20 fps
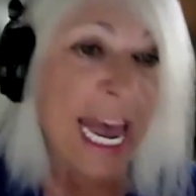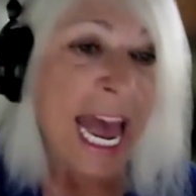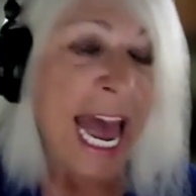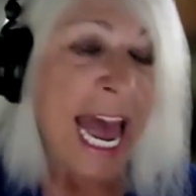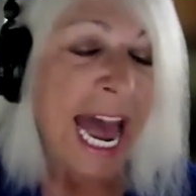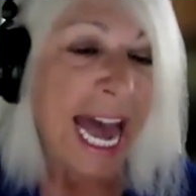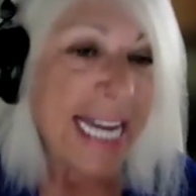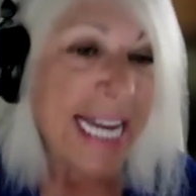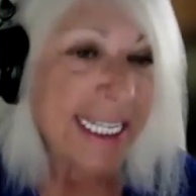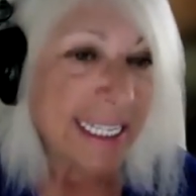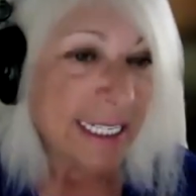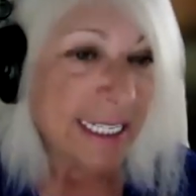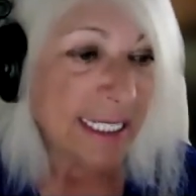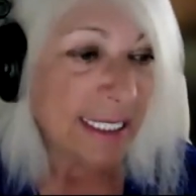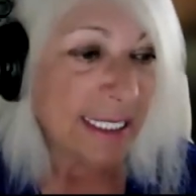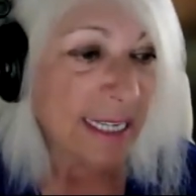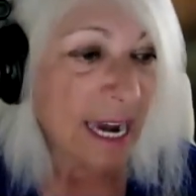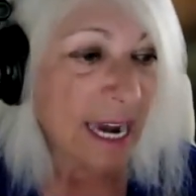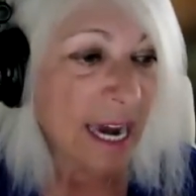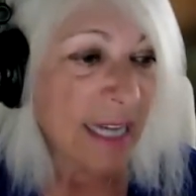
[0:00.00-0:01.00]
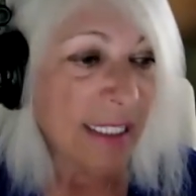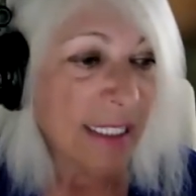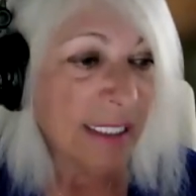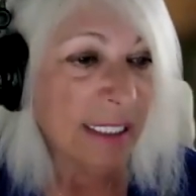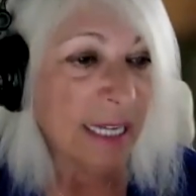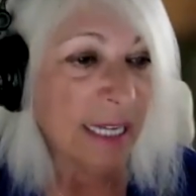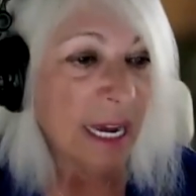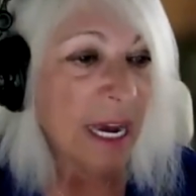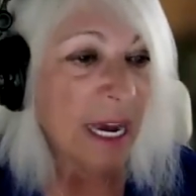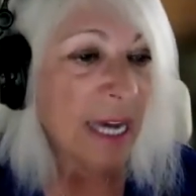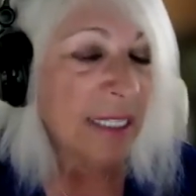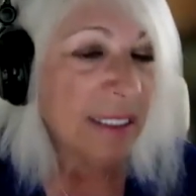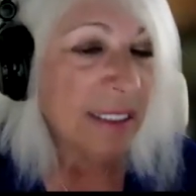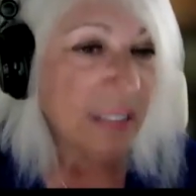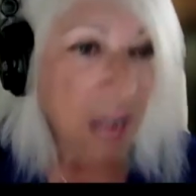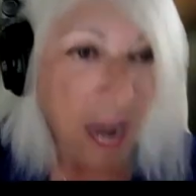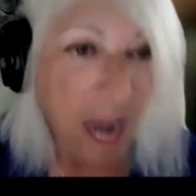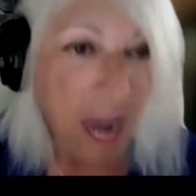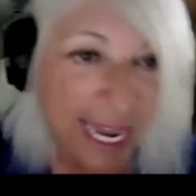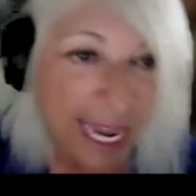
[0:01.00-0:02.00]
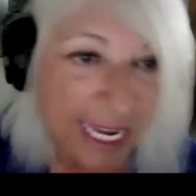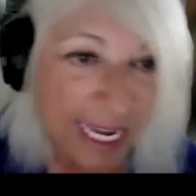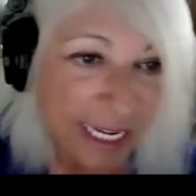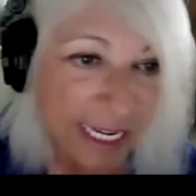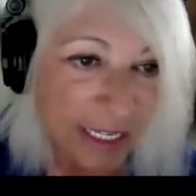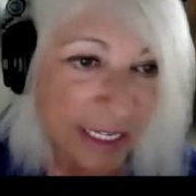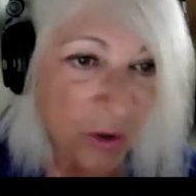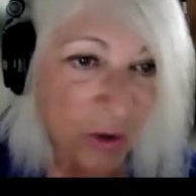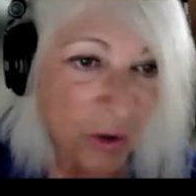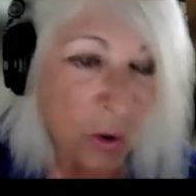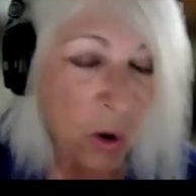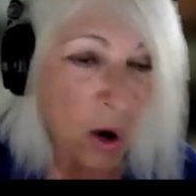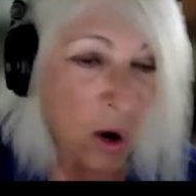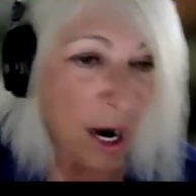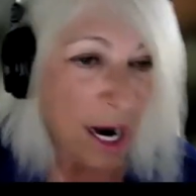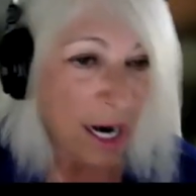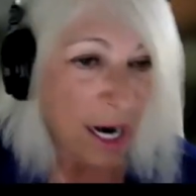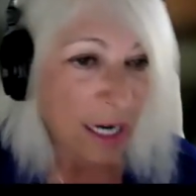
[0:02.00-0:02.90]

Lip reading: and discuss diet or